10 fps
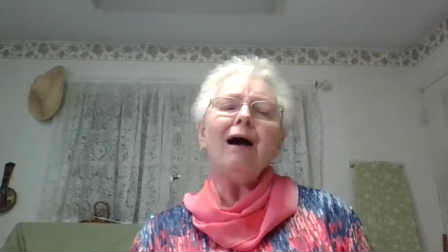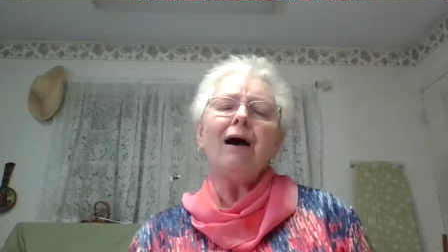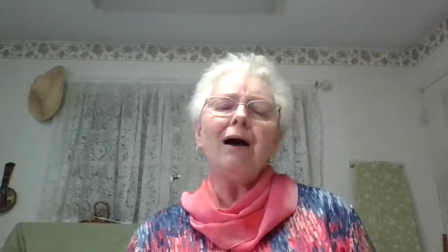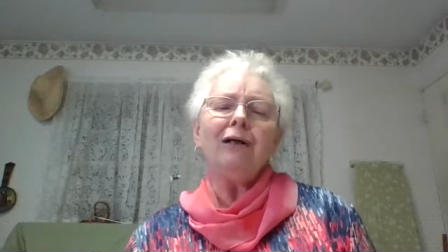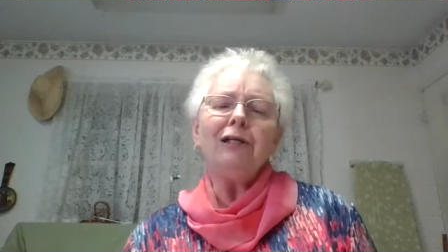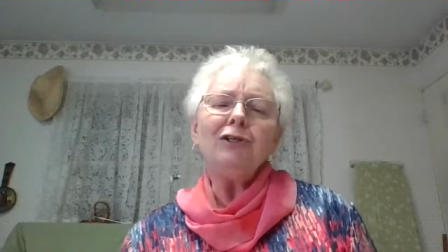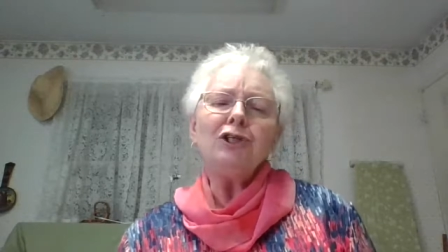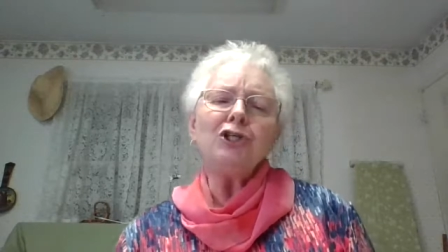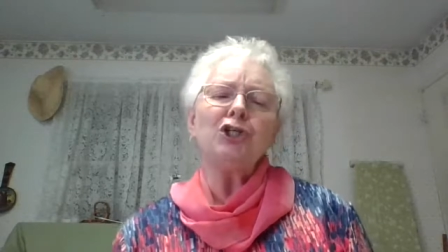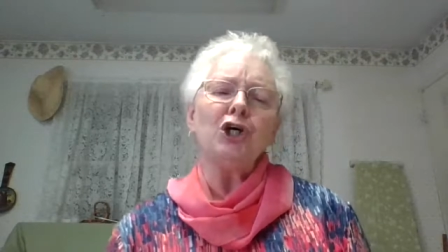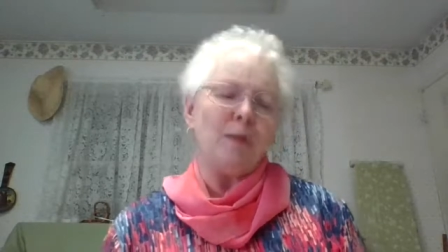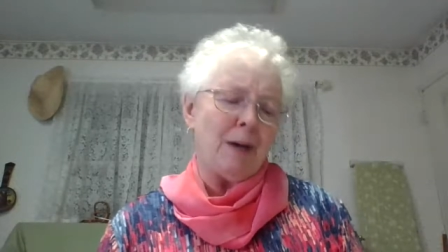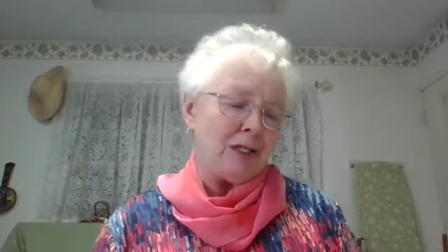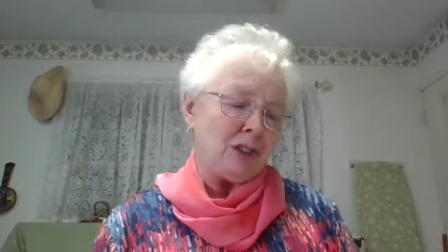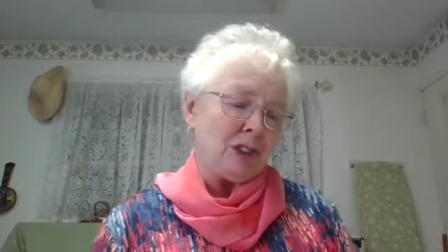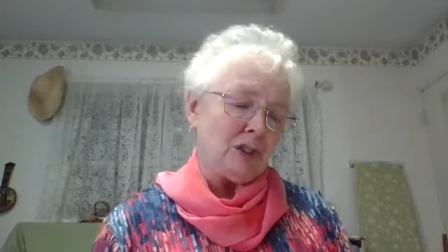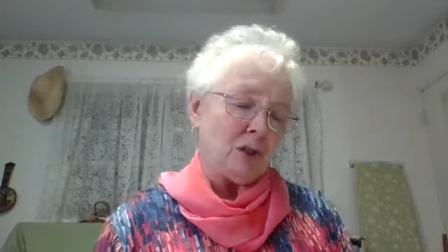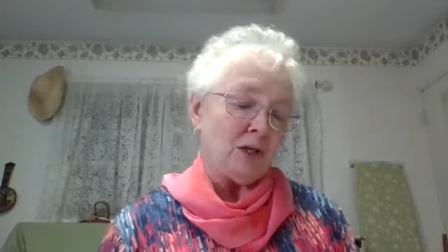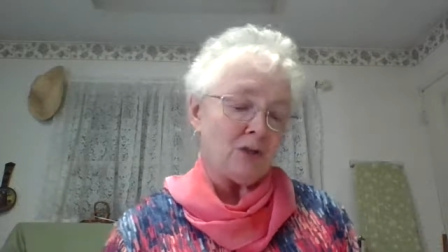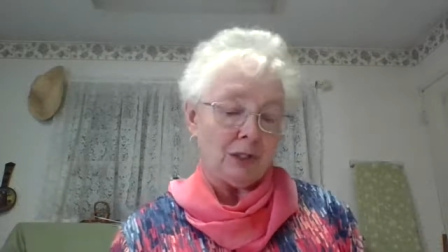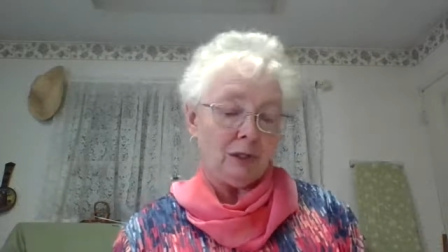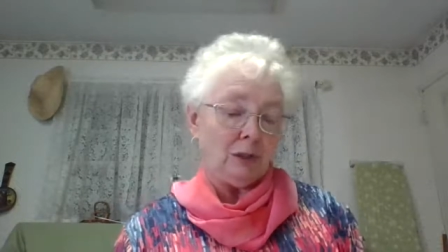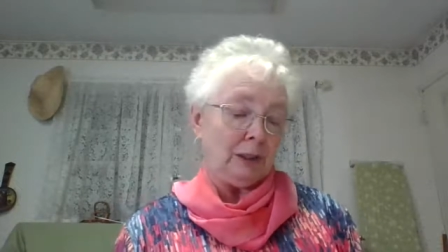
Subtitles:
"Ah, Letitia, my dear," said